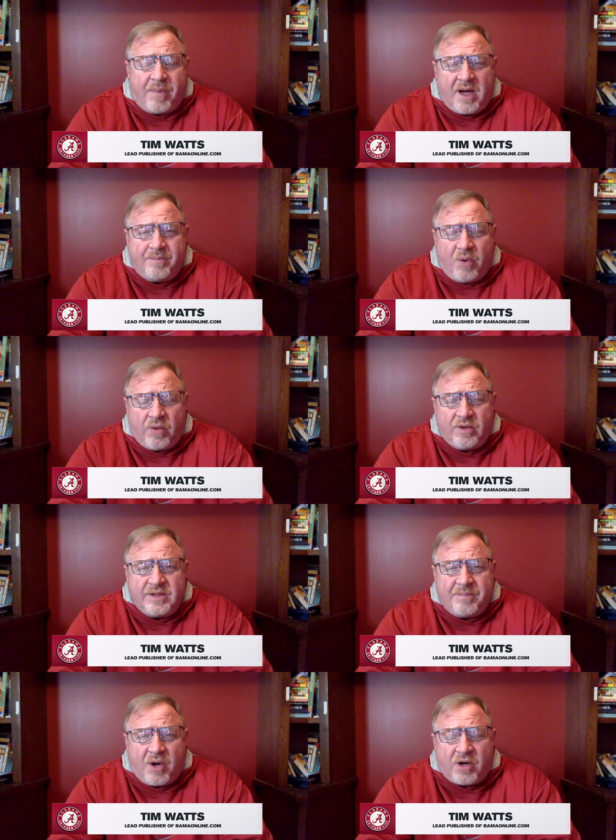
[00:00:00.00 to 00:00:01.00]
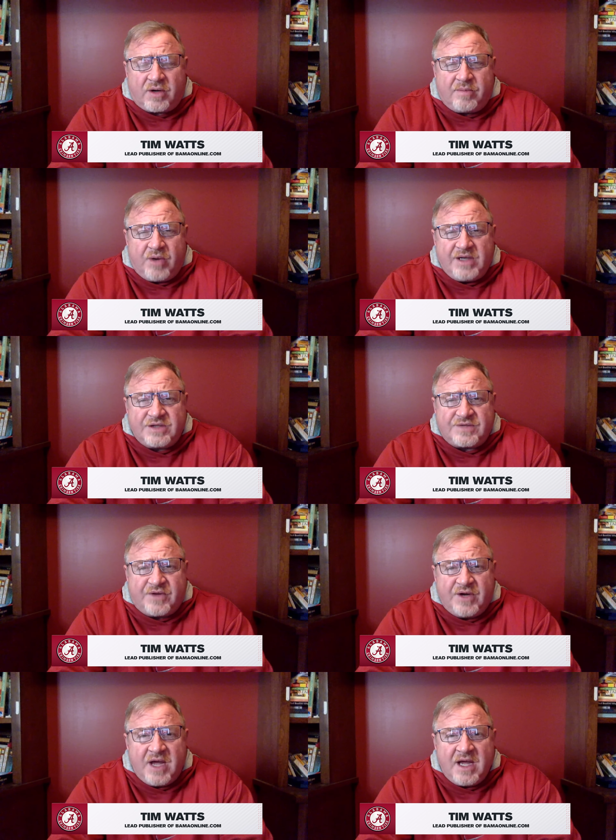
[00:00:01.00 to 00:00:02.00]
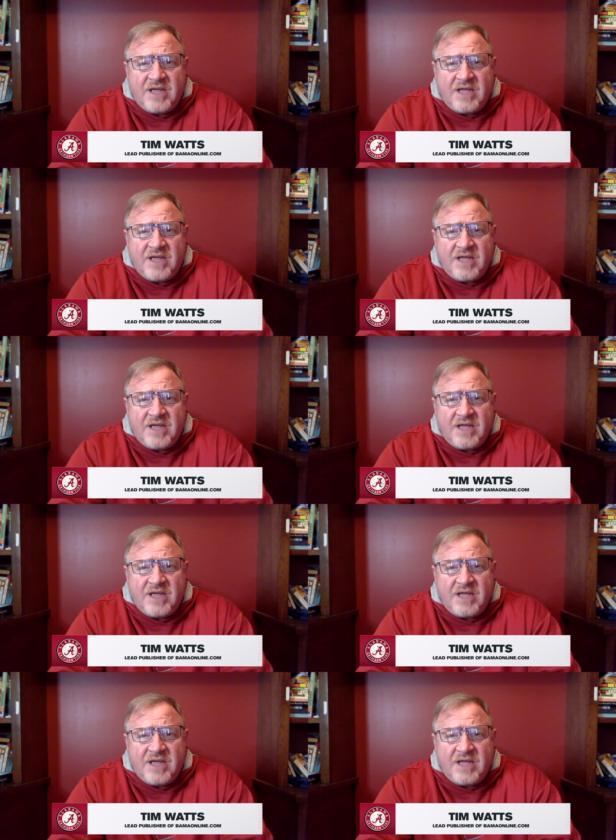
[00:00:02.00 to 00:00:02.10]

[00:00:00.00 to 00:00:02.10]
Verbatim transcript: uh, portal and Parker Brailsford.